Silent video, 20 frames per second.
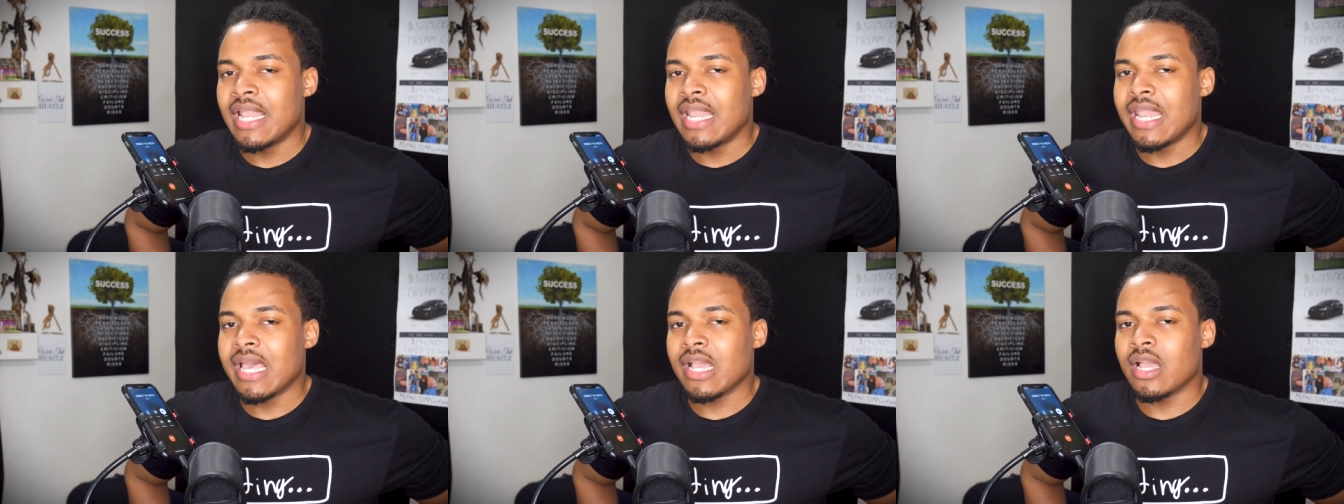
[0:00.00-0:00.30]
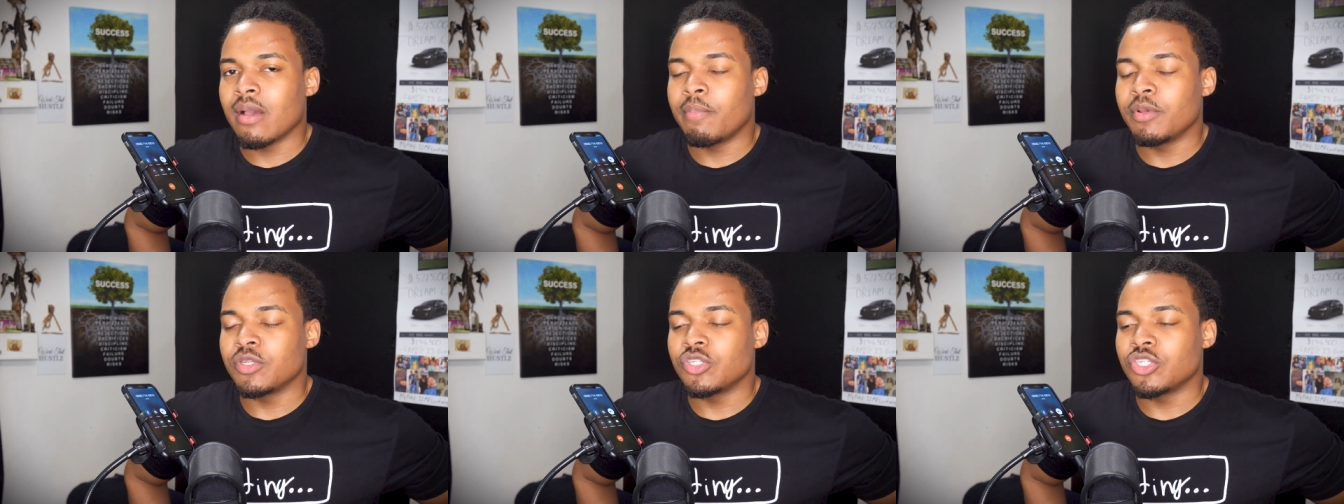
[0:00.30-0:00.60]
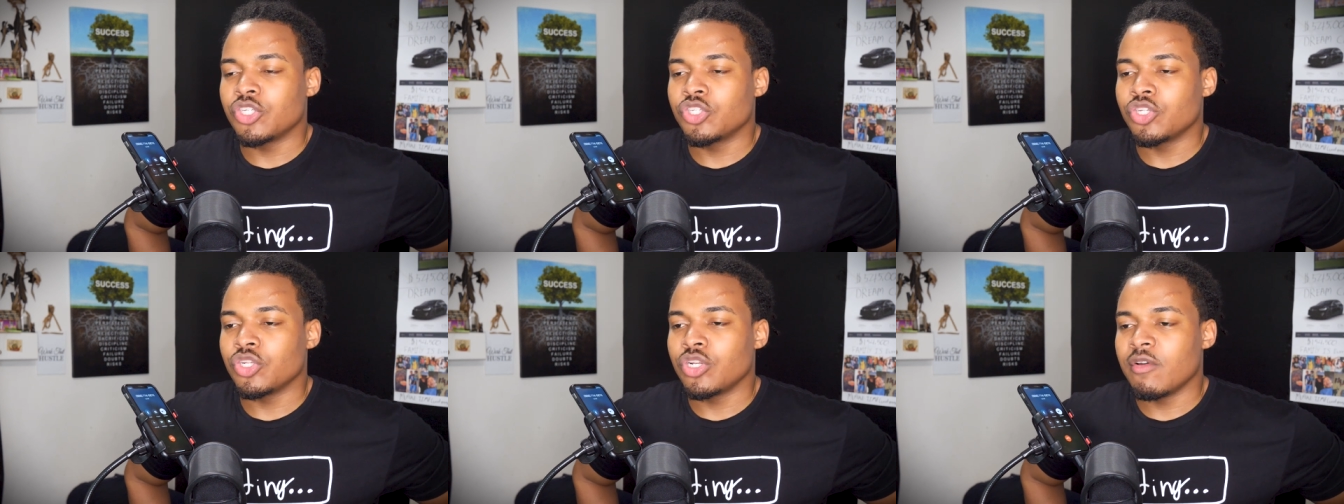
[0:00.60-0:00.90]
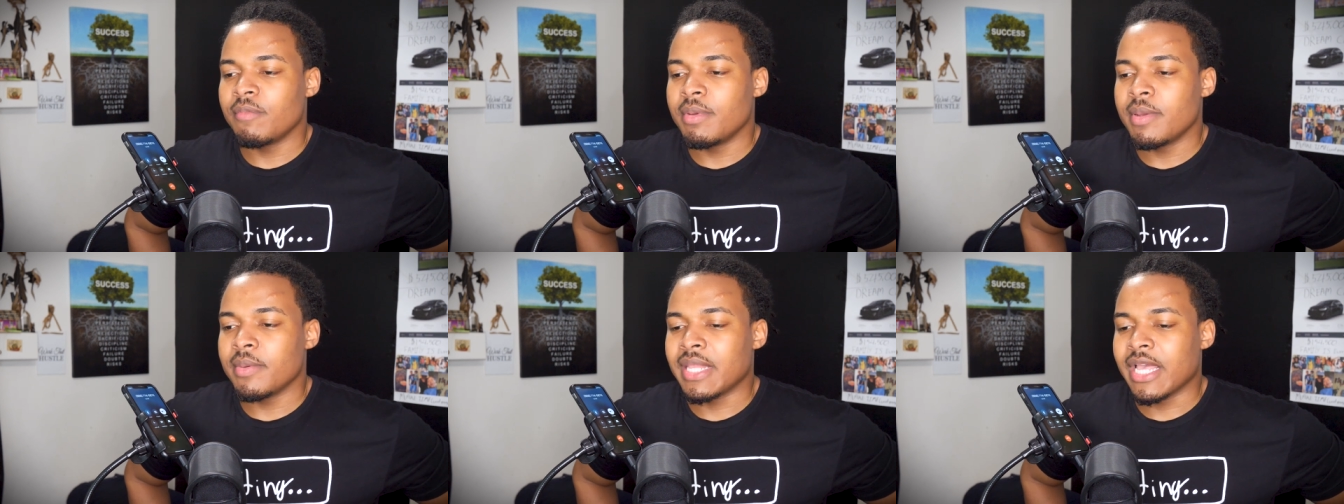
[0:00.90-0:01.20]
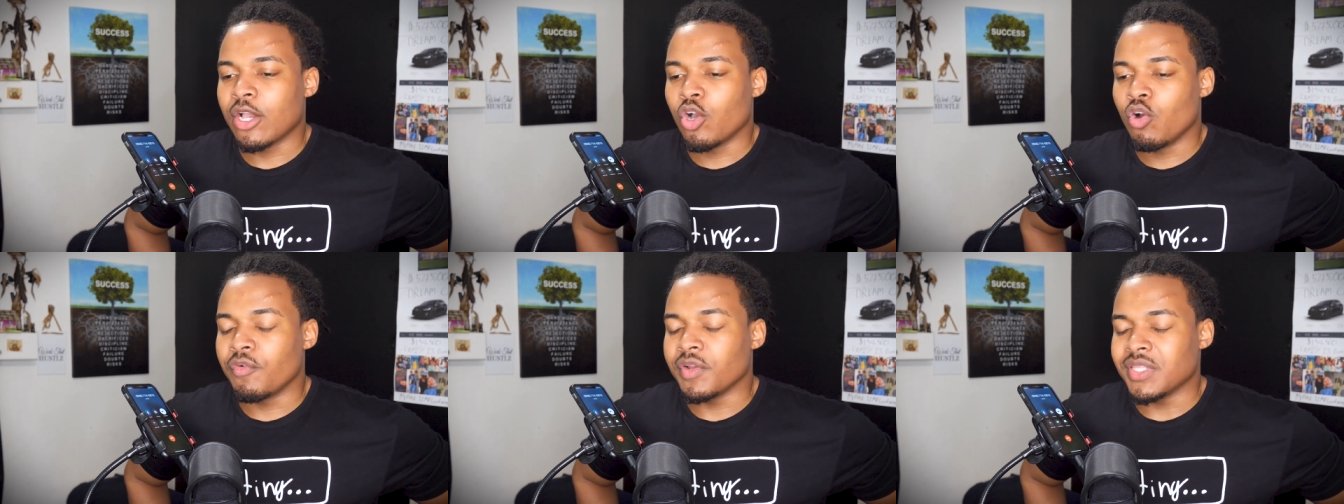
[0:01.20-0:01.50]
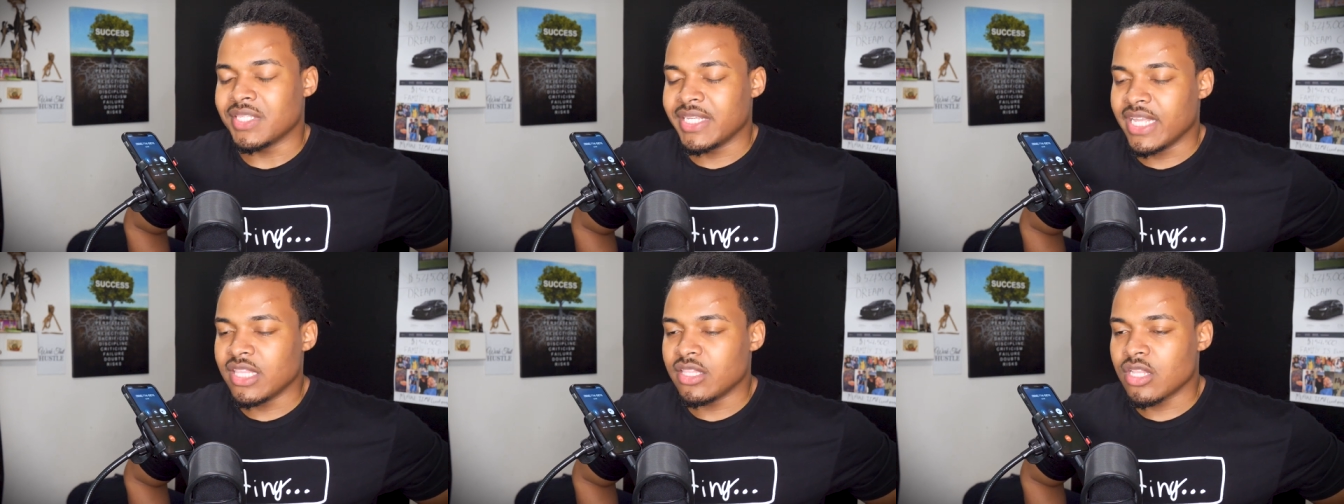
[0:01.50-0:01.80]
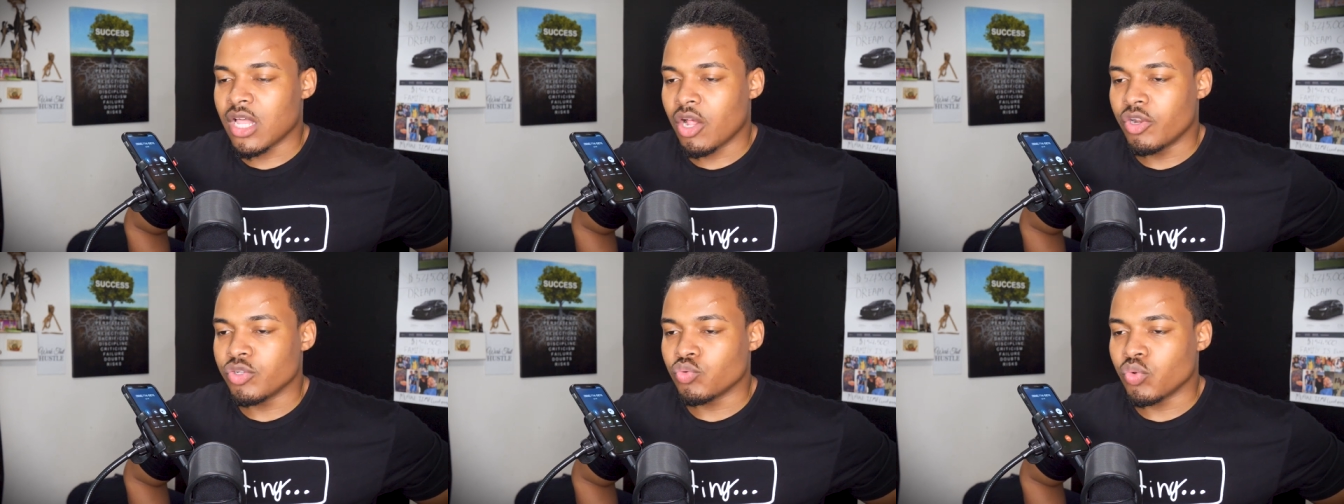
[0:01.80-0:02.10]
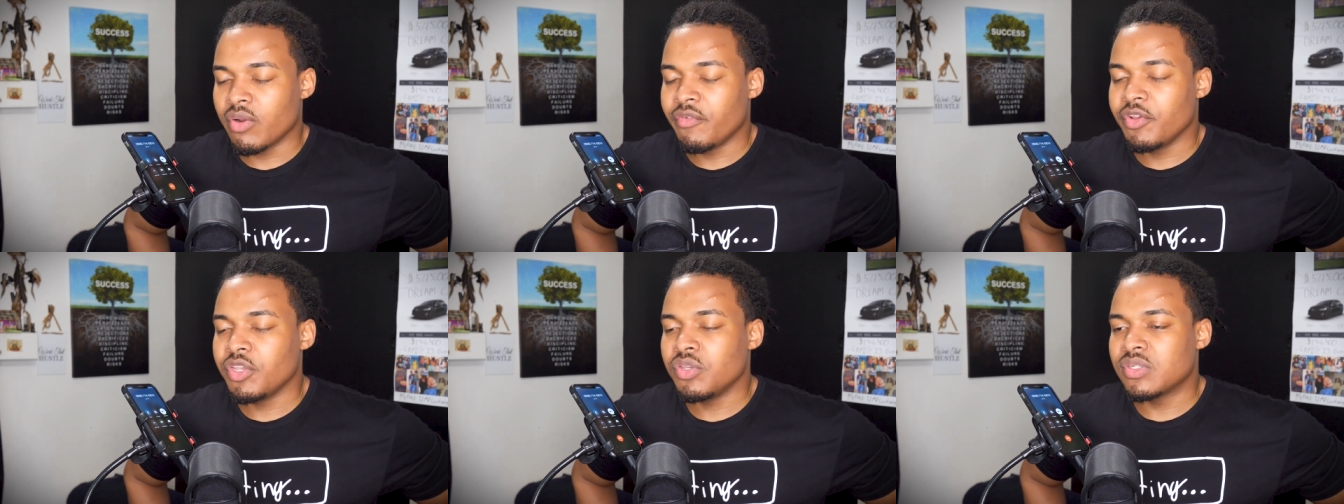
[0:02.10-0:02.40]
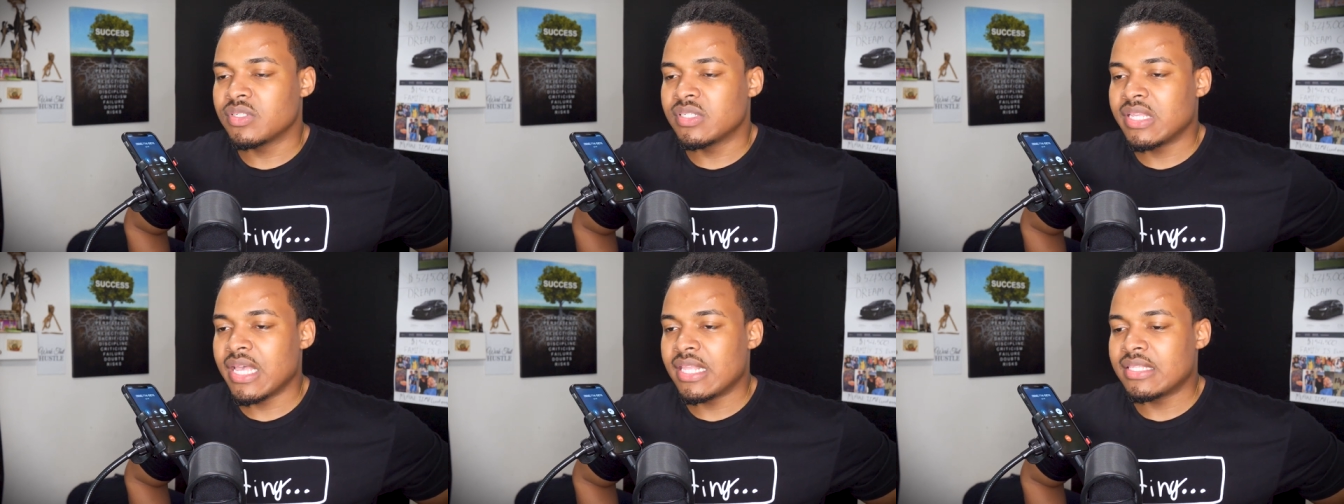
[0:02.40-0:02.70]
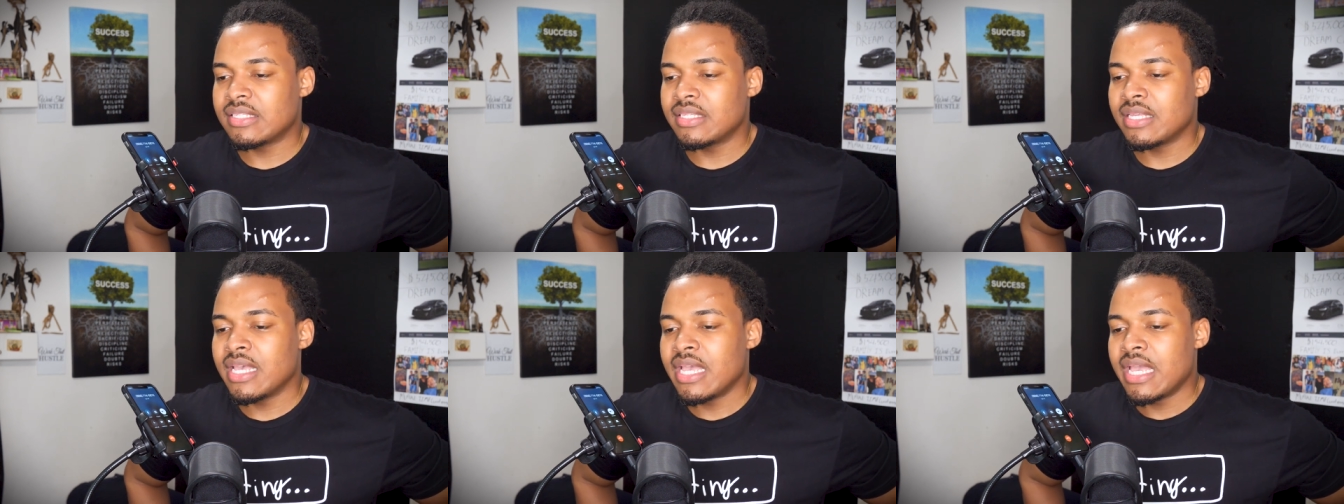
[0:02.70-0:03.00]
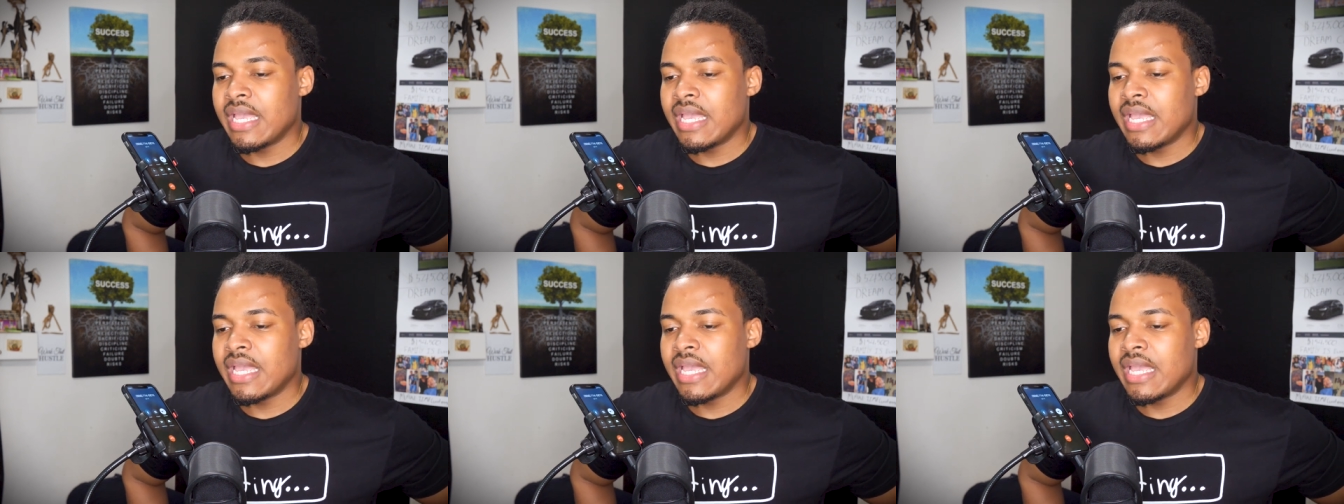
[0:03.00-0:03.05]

like a position of maybe like over ten dollars, whatever you set,